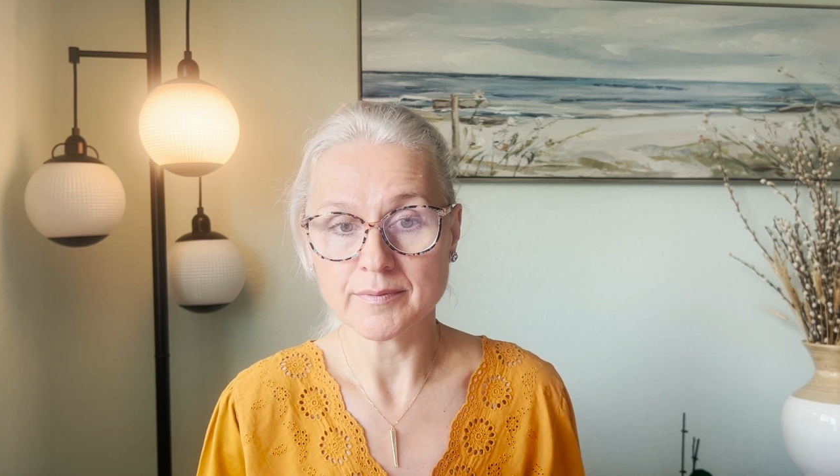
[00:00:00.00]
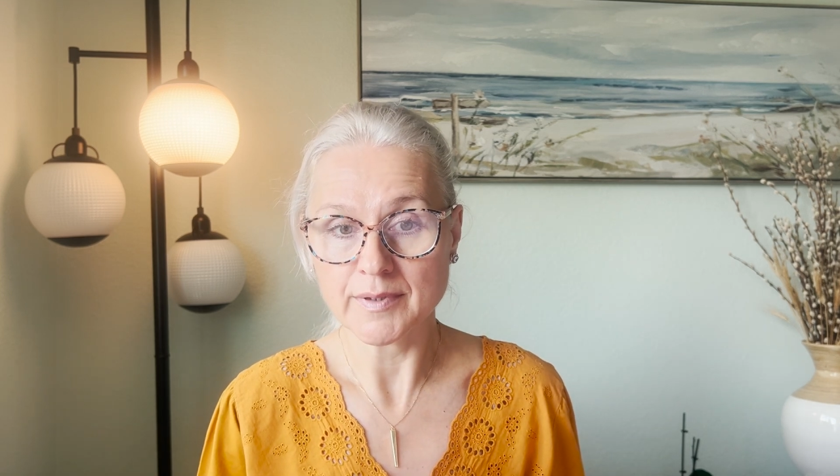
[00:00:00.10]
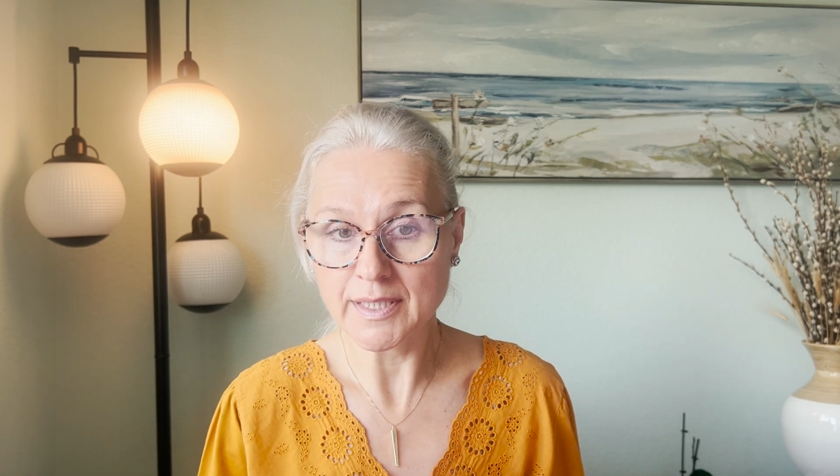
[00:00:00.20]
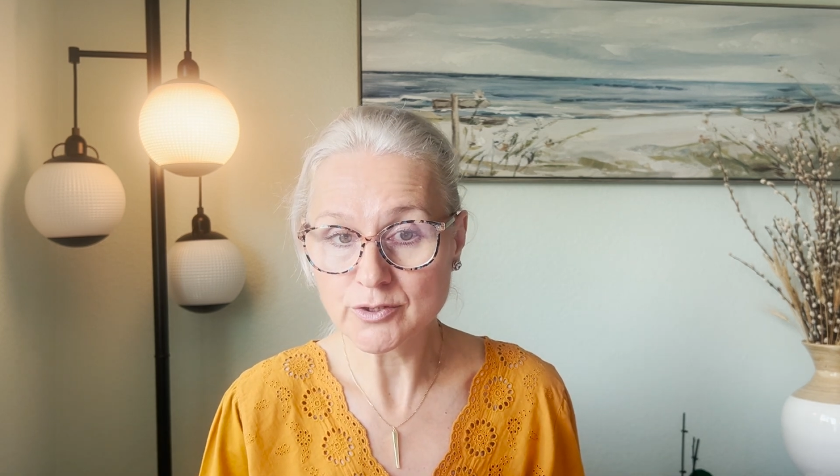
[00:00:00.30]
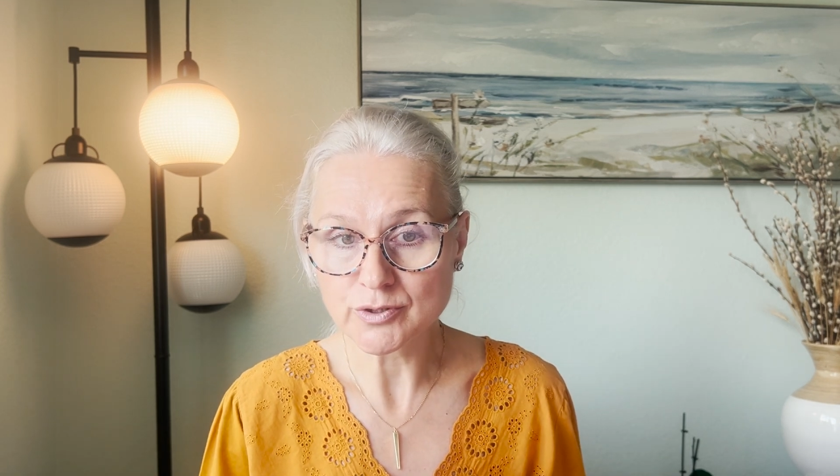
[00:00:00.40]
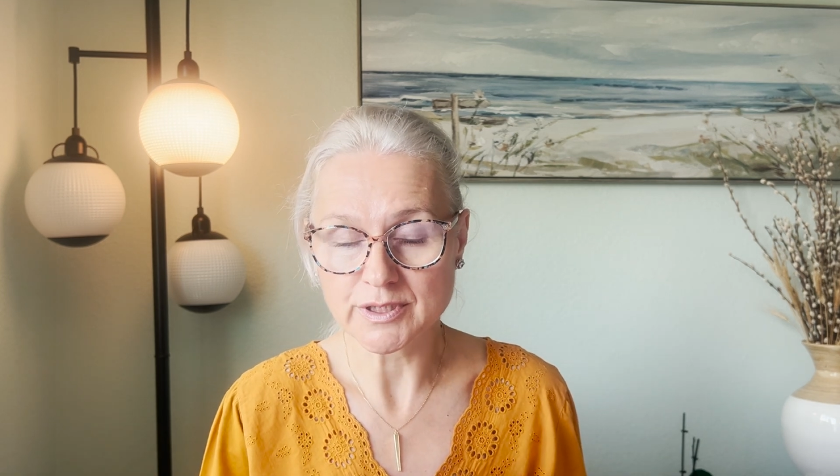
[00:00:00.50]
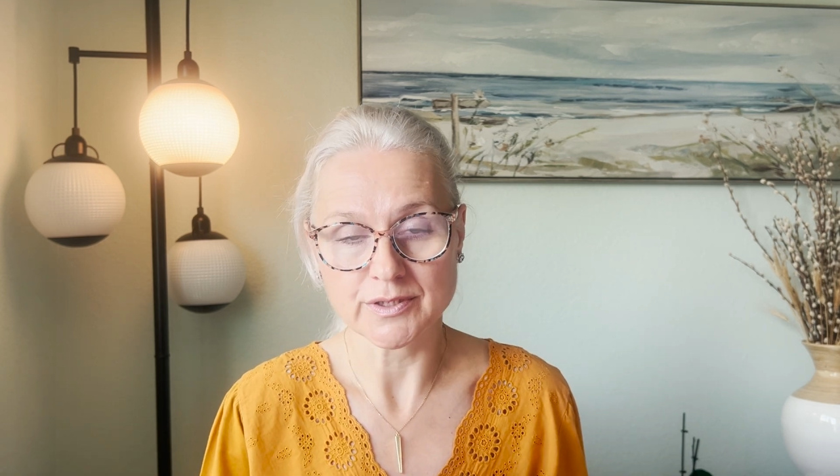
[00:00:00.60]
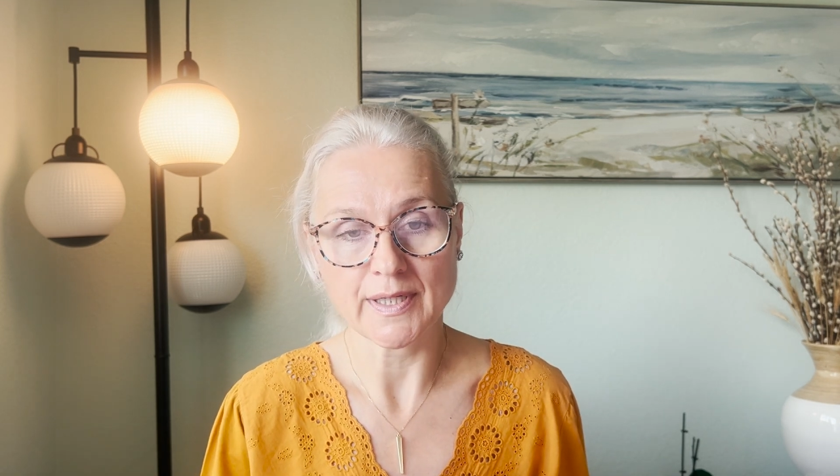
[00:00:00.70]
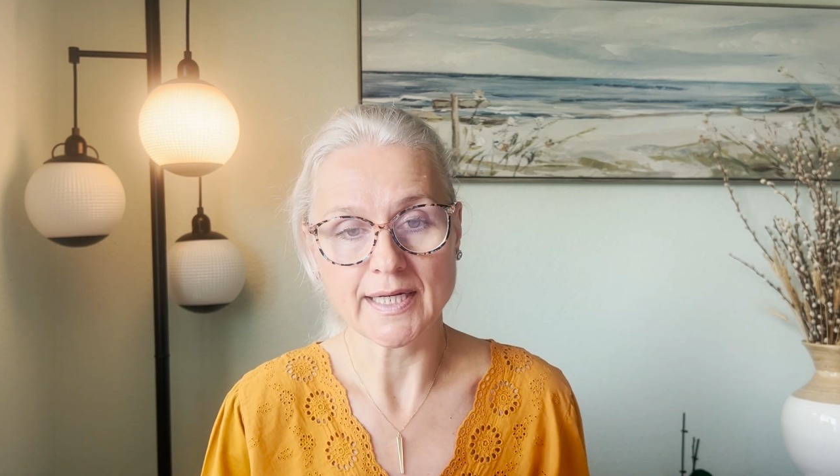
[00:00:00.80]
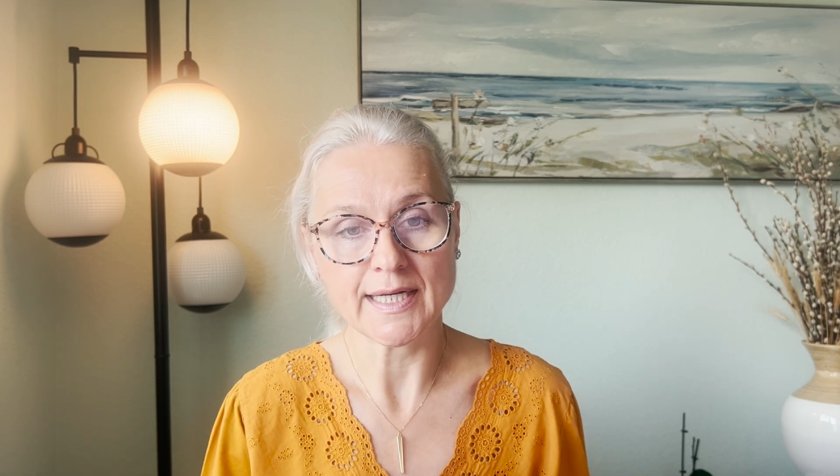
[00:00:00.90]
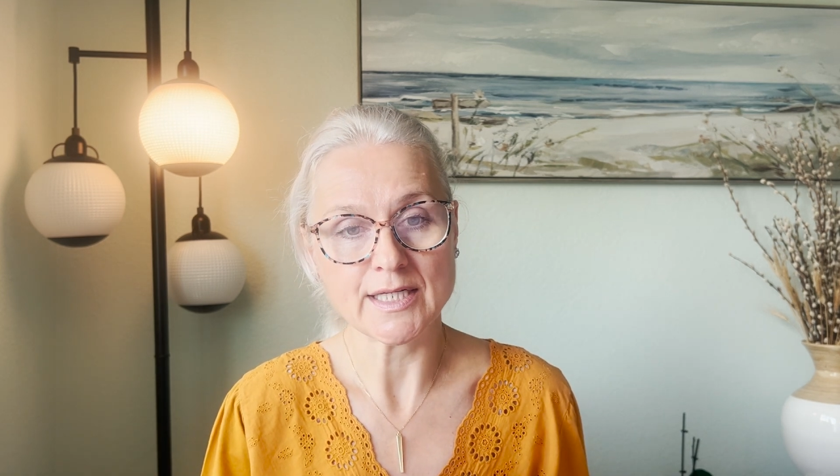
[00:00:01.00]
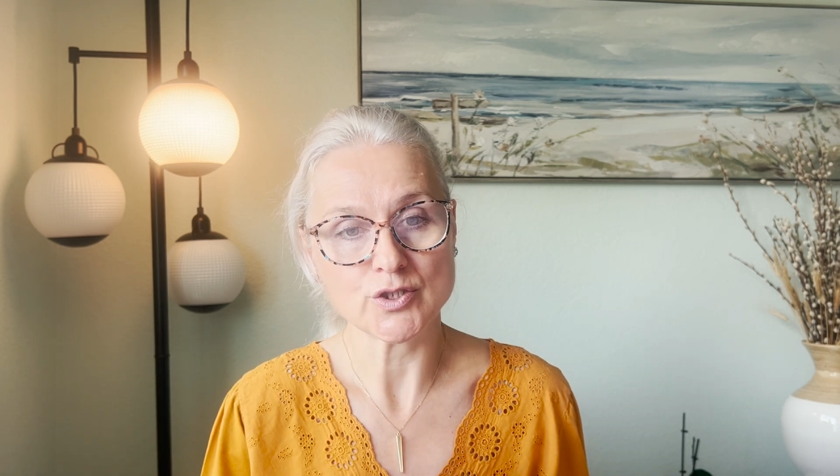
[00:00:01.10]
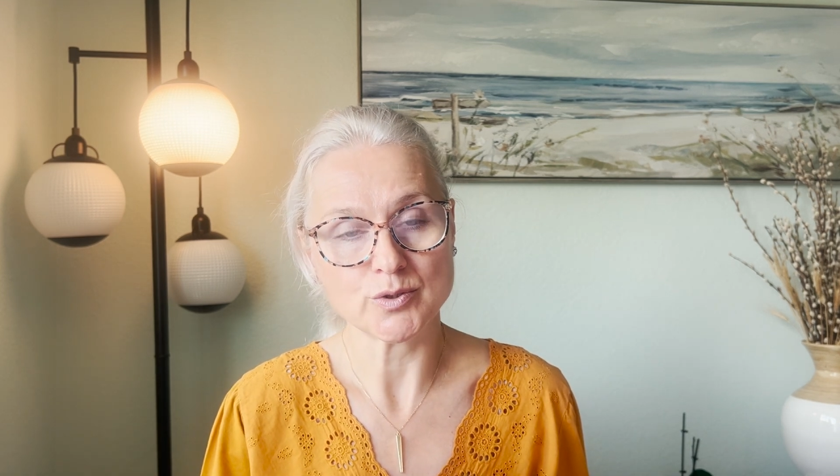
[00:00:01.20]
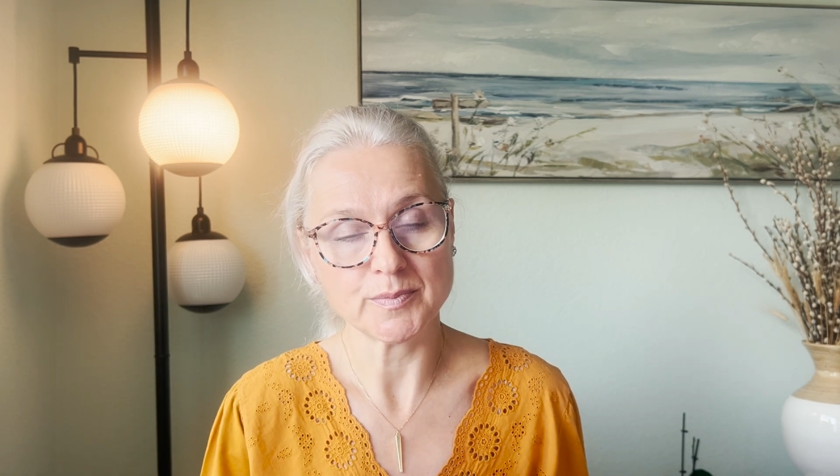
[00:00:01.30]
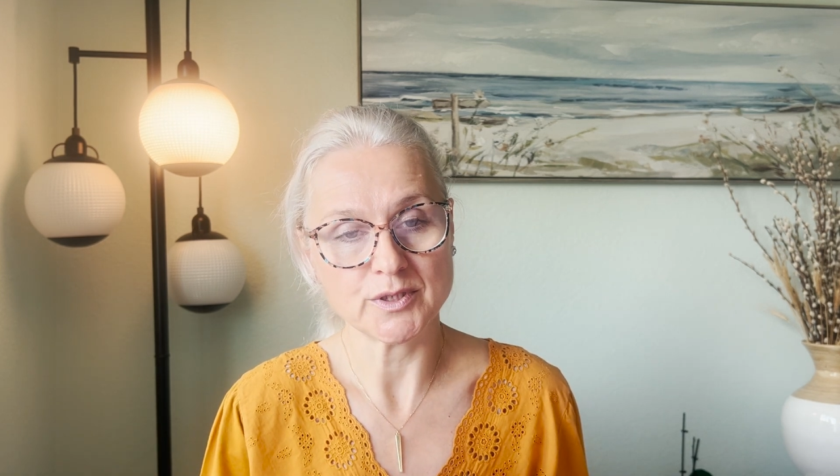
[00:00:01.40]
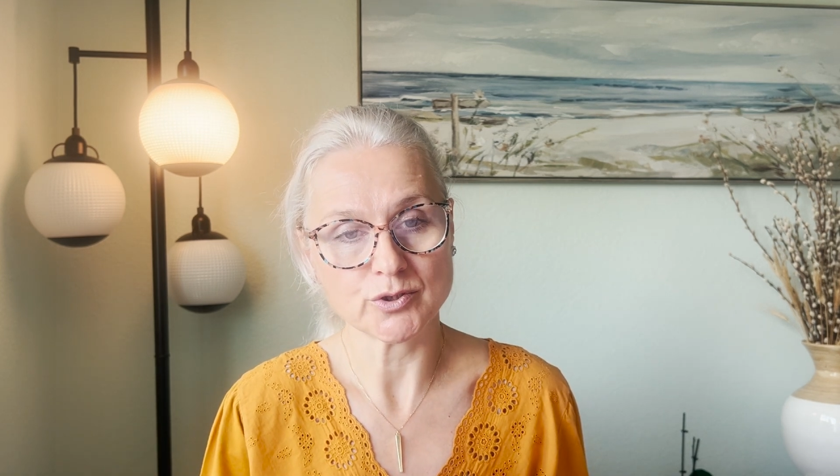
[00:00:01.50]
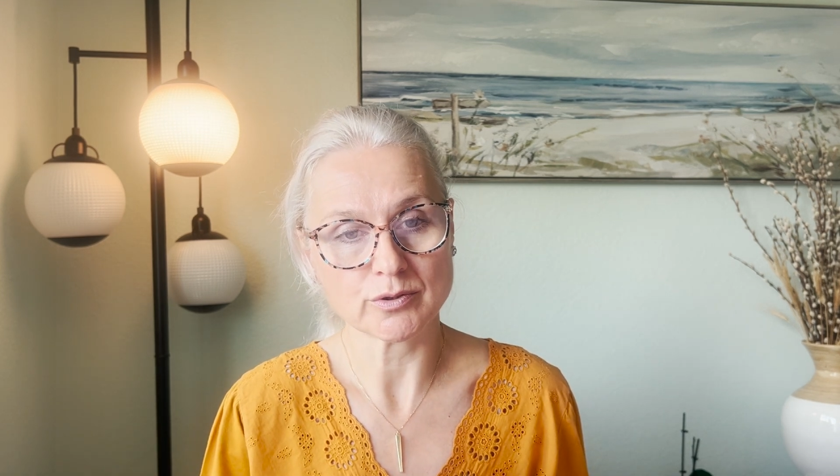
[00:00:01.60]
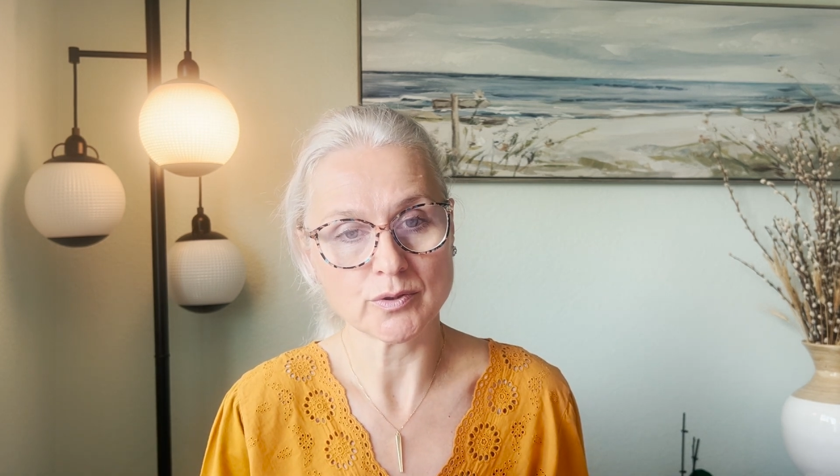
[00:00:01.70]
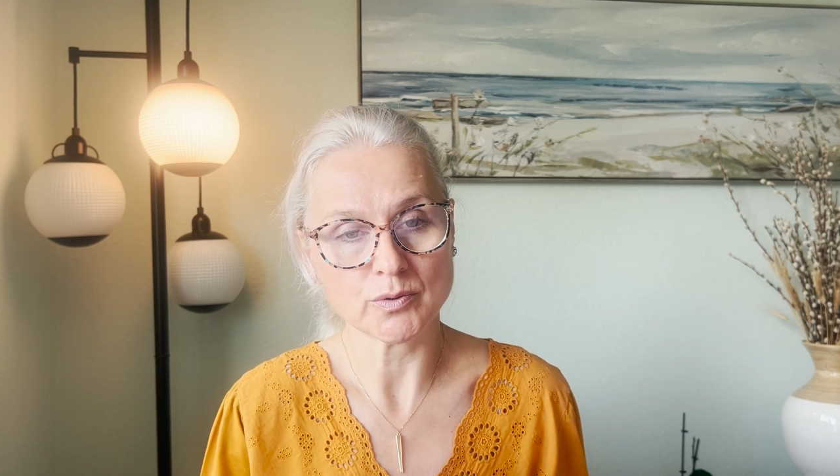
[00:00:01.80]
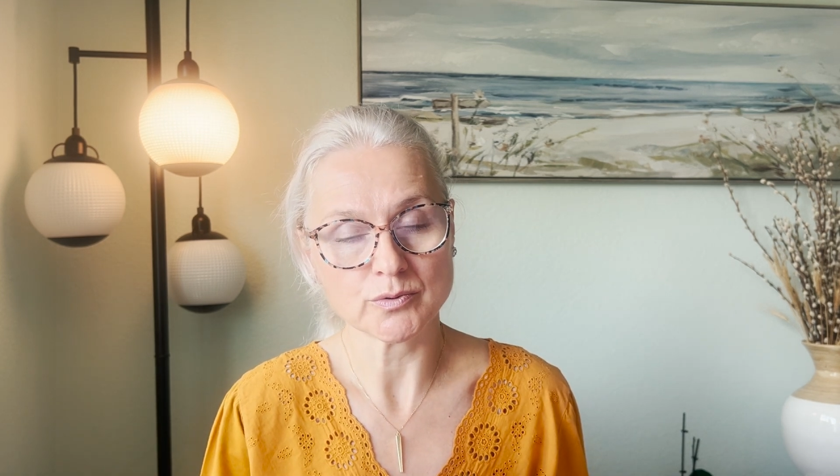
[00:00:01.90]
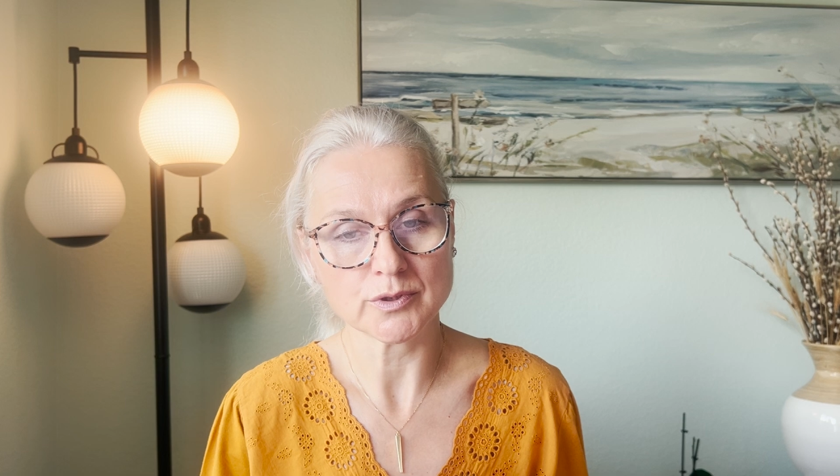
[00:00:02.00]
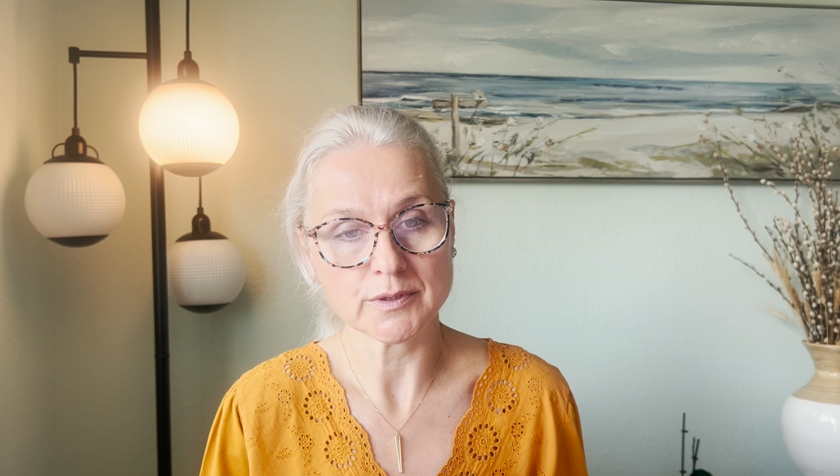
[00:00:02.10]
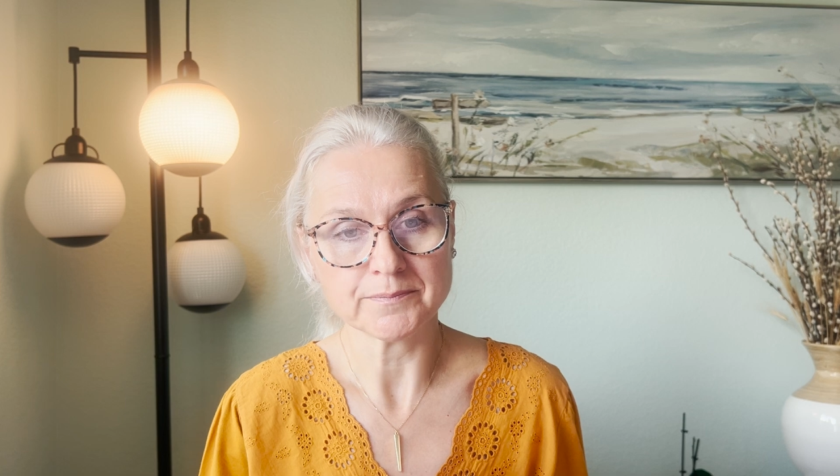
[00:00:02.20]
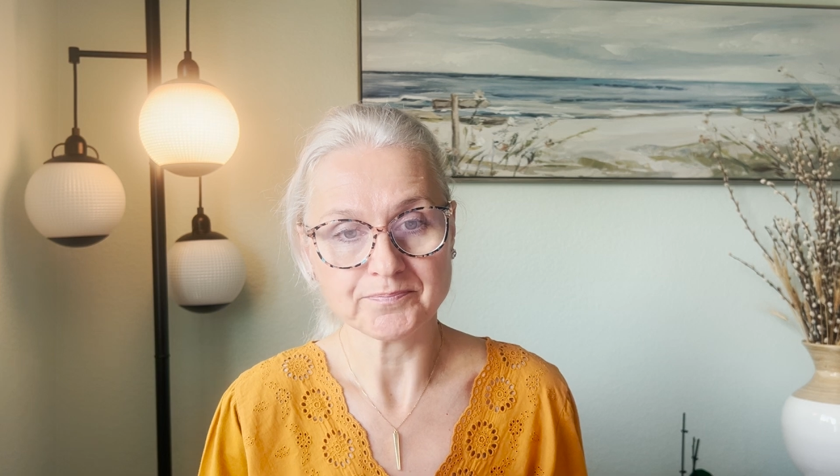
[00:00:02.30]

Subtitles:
interest rate needs to be disclosed.